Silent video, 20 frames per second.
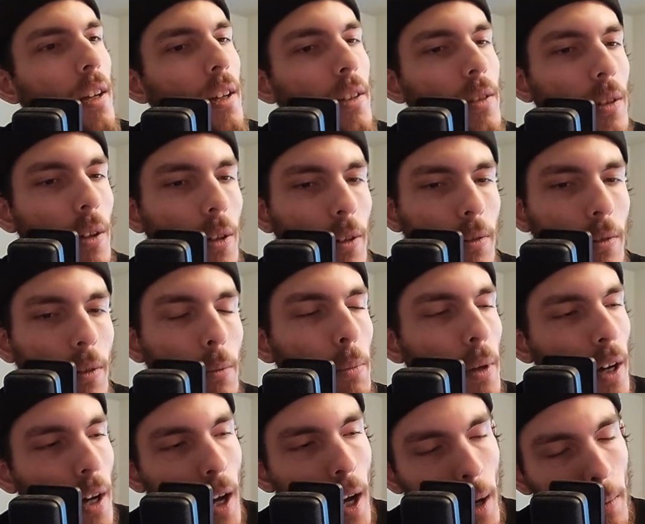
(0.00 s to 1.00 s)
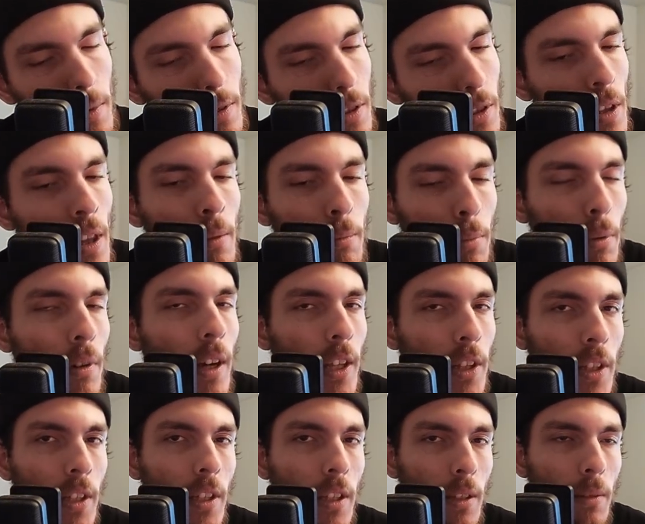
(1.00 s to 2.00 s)
So, but up until that point, I
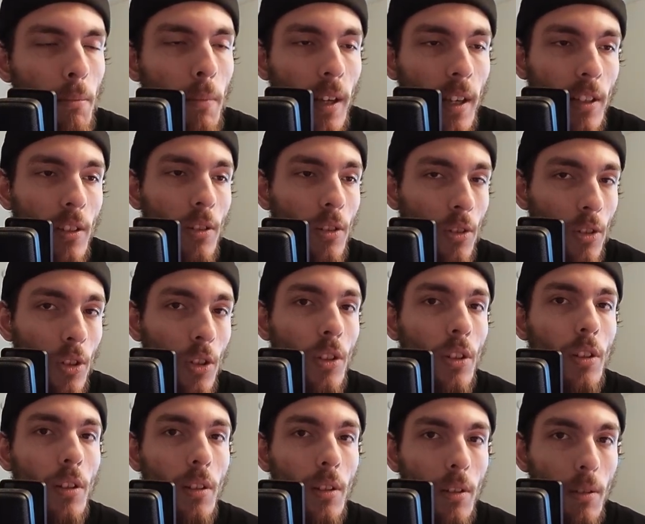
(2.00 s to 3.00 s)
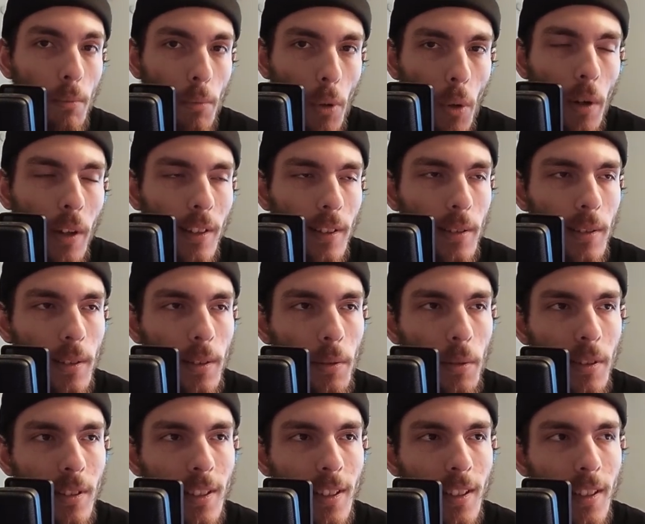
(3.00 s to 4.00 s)
think he makes good points
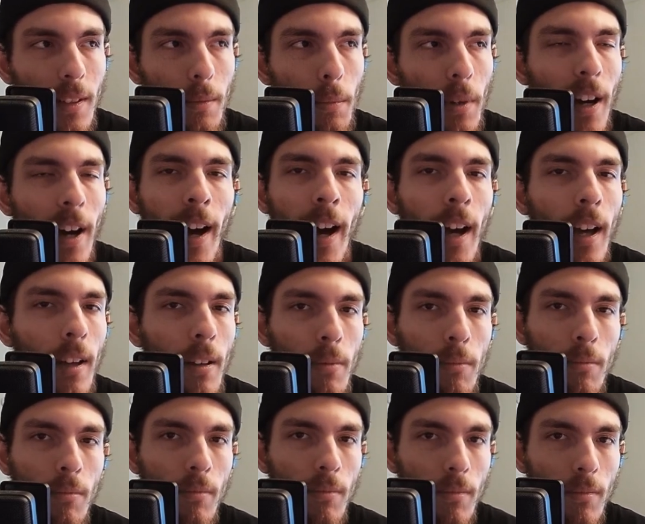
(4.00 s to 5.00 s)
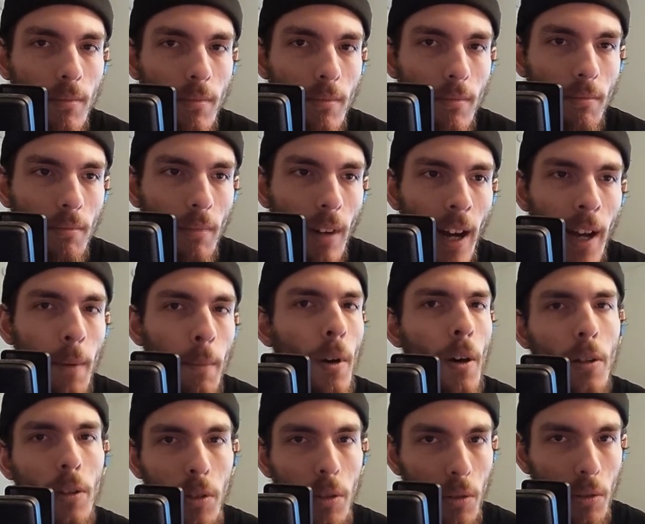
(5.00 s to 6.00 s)
where it's like, but I'm, I'm
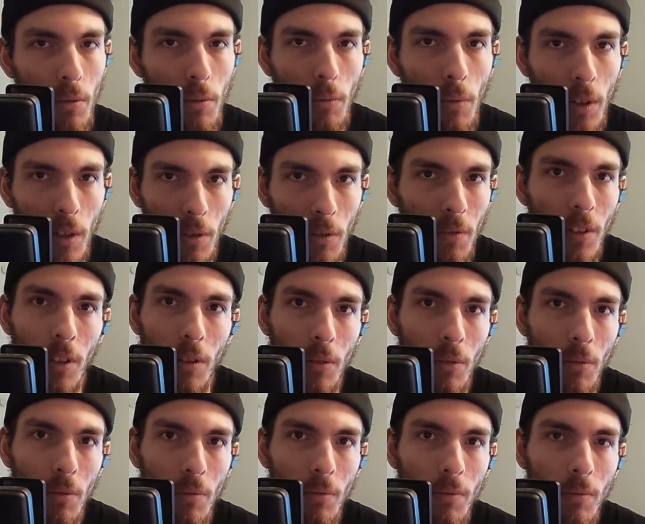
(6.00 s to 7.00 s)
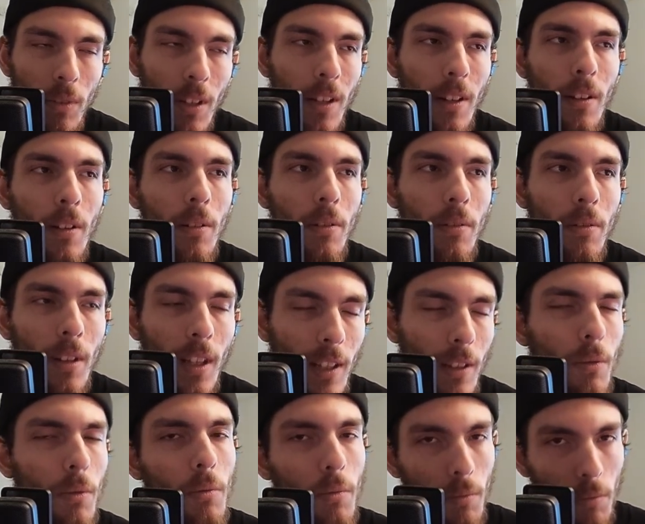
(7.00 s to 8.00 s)
also one of you, you know, like
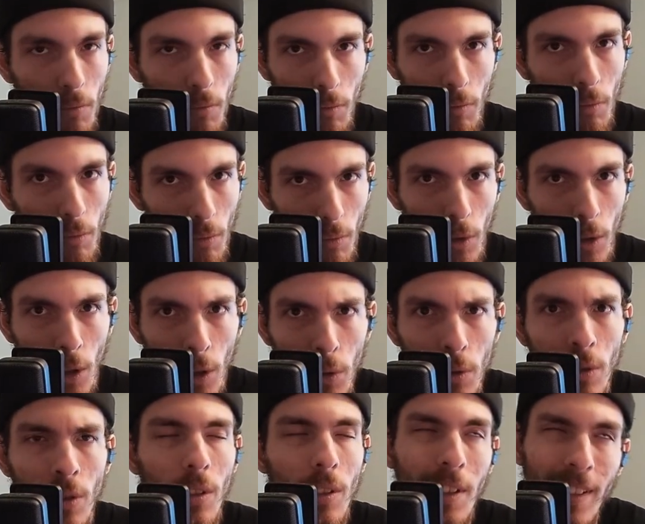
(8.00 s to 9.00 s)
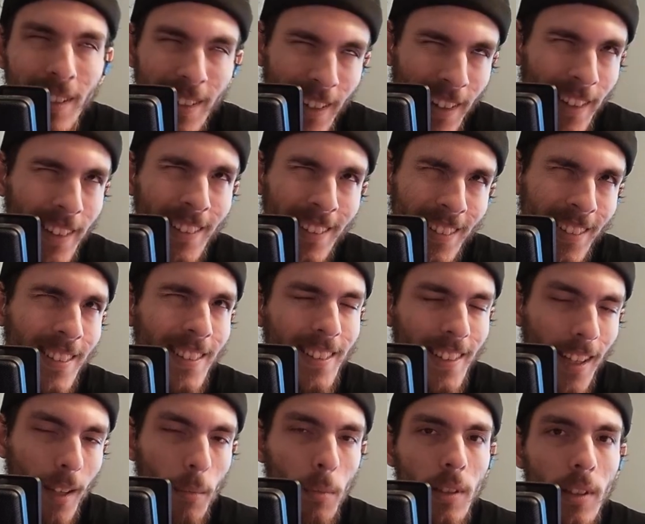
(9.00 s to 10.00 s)
loosely and not in the
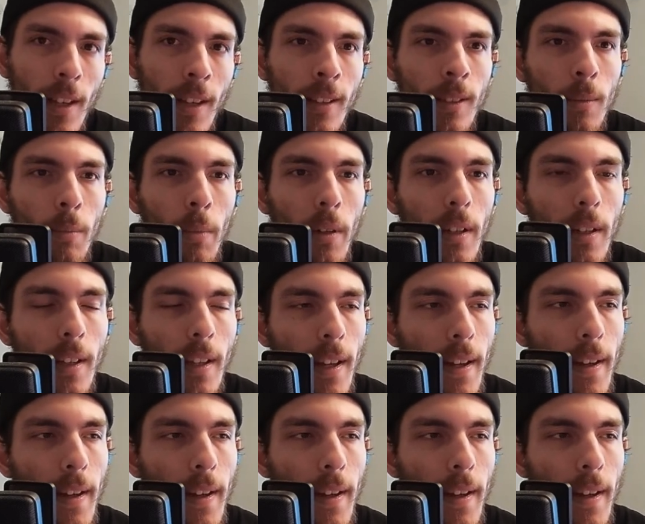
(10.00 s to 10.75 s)
same sense, but